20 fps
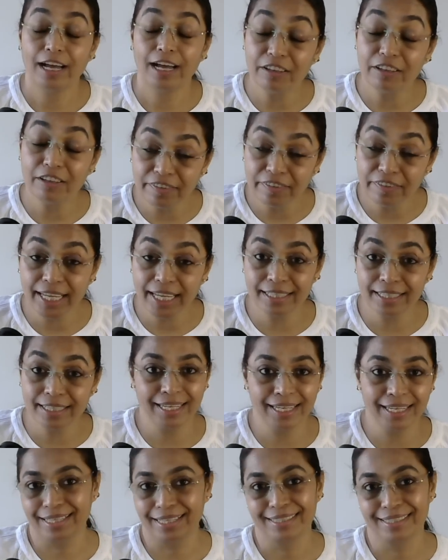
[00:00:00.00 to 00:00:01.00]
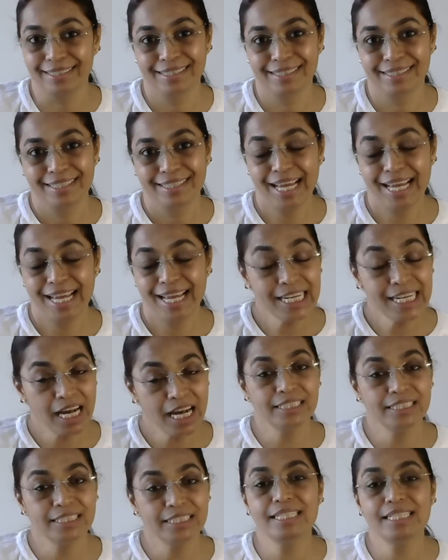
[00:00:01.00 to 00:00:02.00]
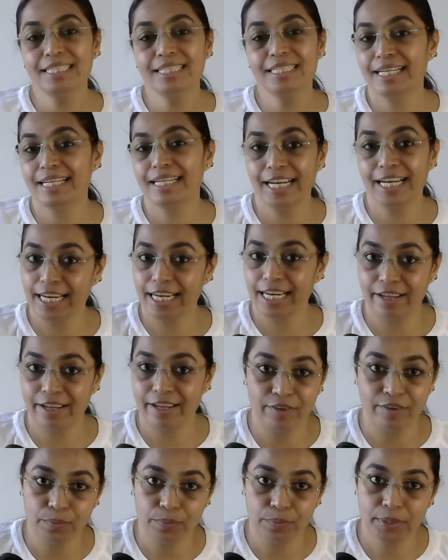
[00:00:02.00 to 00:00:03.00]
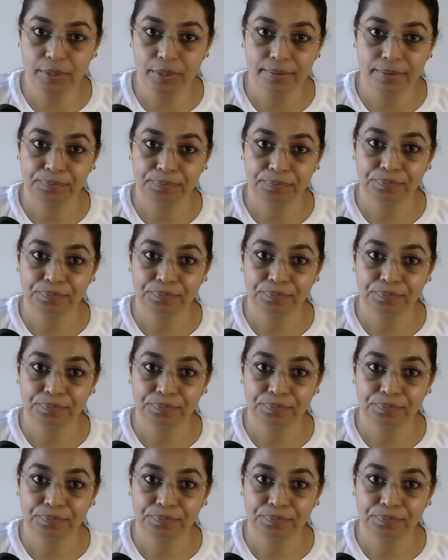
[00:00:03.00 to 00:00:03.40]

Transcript: awakening and understanding develops.